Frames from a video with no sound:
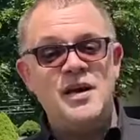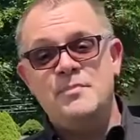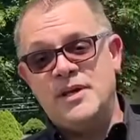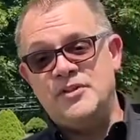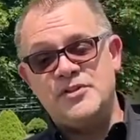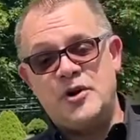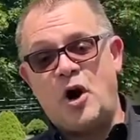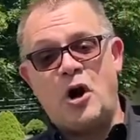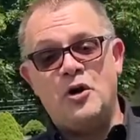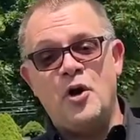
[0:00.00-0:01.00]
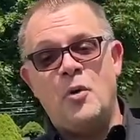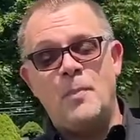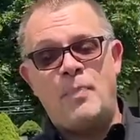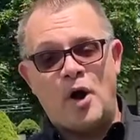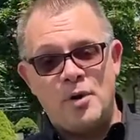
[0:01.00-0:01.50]
because there are no
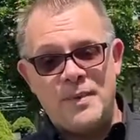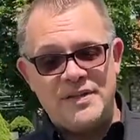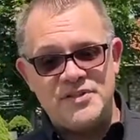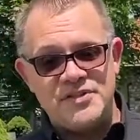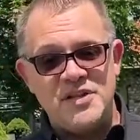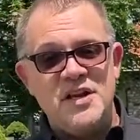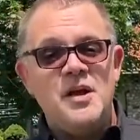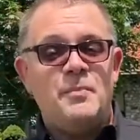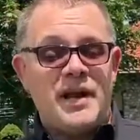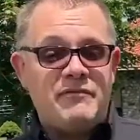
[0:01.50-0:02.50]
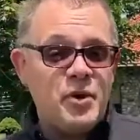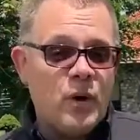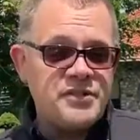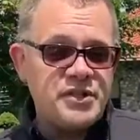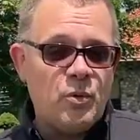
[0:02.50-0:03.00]
apartments. But every
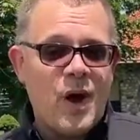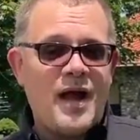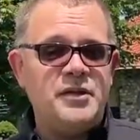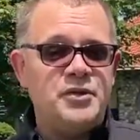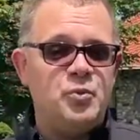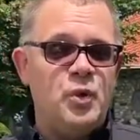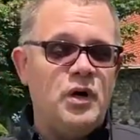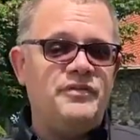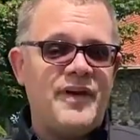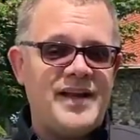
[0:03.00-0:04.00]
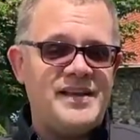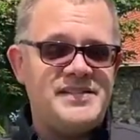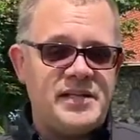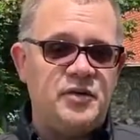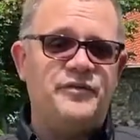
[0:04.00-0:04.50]
once in a while, you will find a
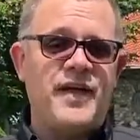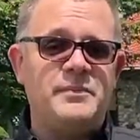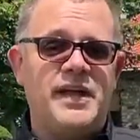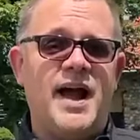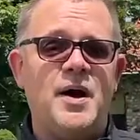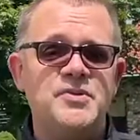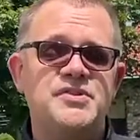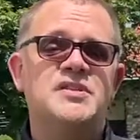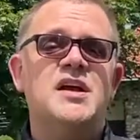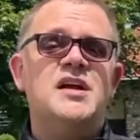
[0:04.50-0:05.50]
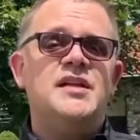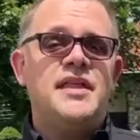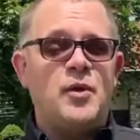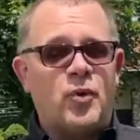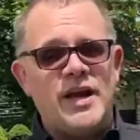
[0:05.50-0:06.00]
single family house.
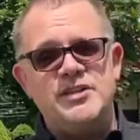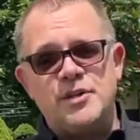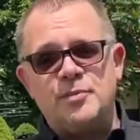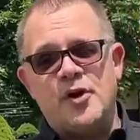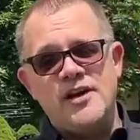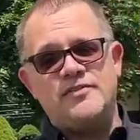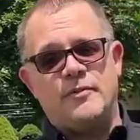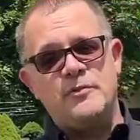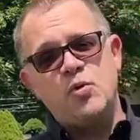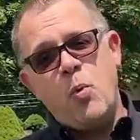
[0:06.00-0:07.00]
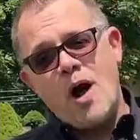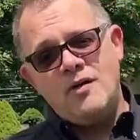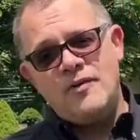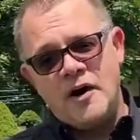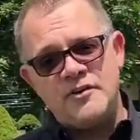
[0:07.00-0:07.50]
They range in price from
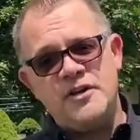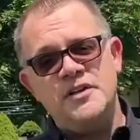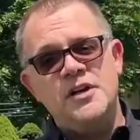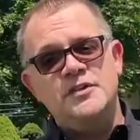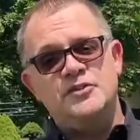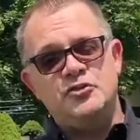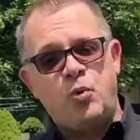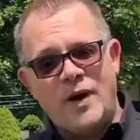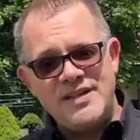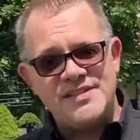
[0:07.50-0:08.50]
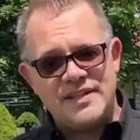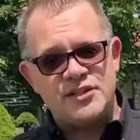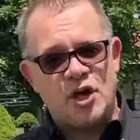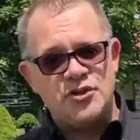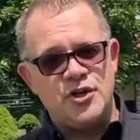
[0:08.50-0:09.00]
$1,200 to
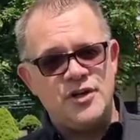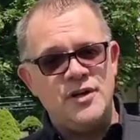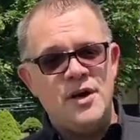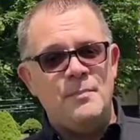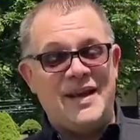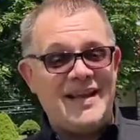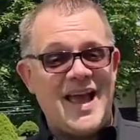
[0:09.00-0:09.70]
$2,600, but again,